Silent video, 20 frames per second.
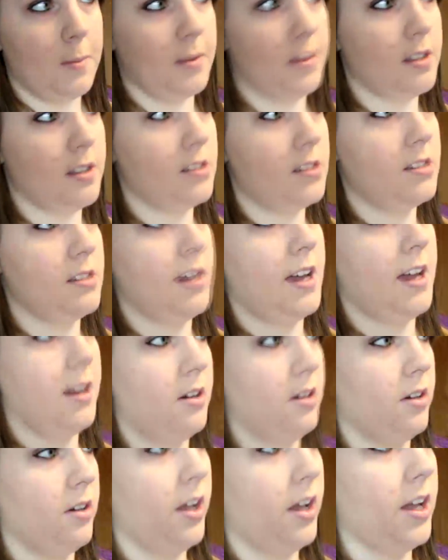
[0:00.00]
This is
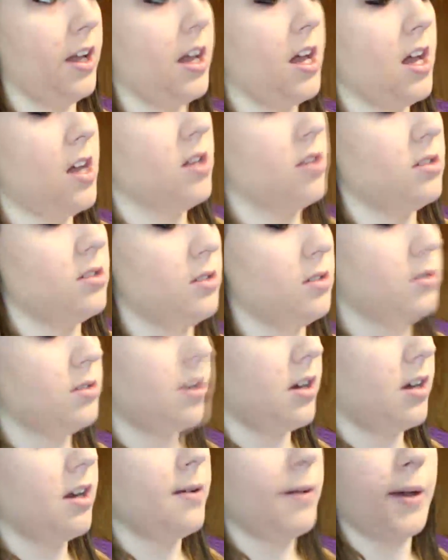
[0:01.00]
Saturday. So
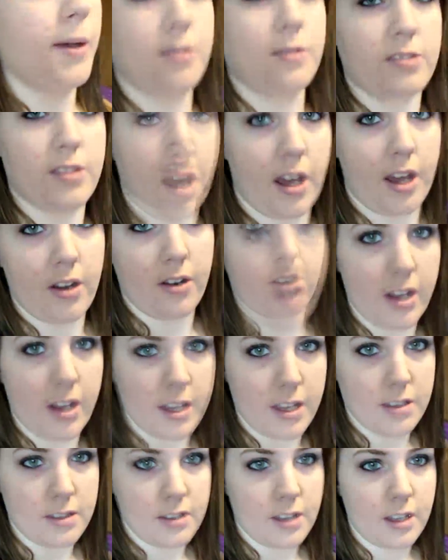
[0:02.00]
sorry about
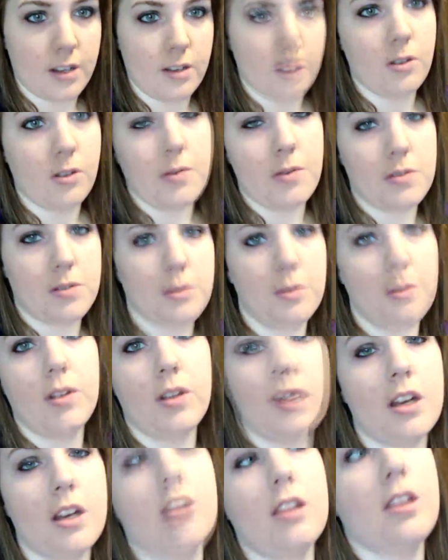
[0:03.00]
Saturdays. I know there wasn't
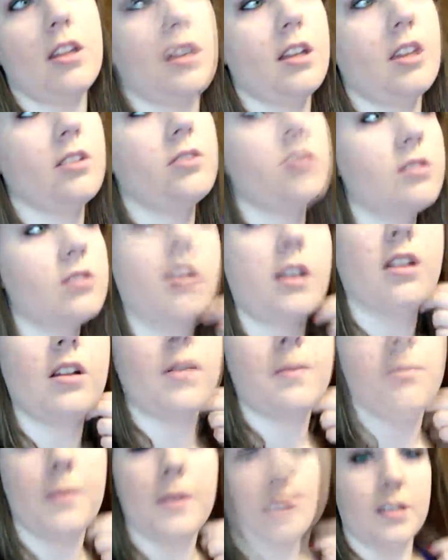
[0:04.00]
really anything. Just a
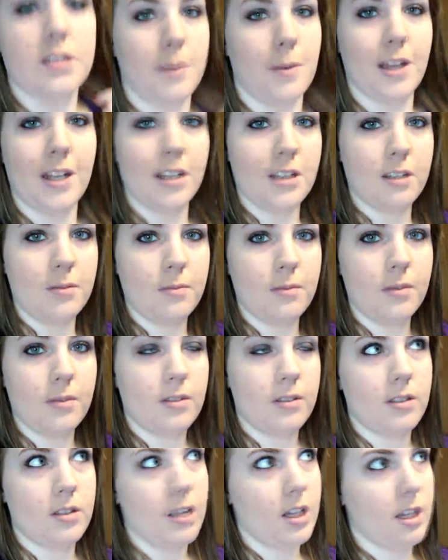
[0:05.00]
clip
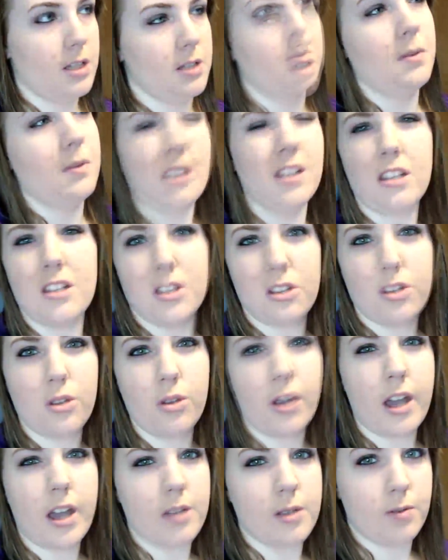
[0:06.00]
explaining to
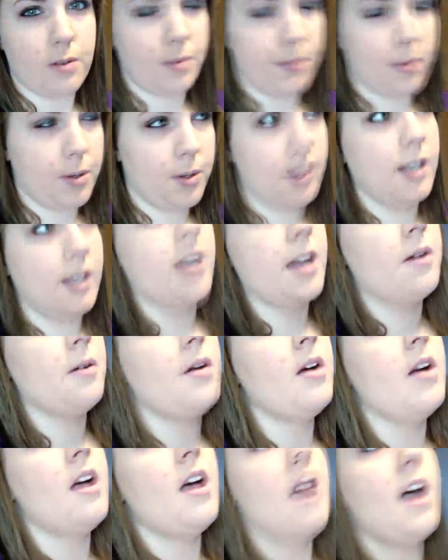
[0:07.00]
you guys what I'm doing now.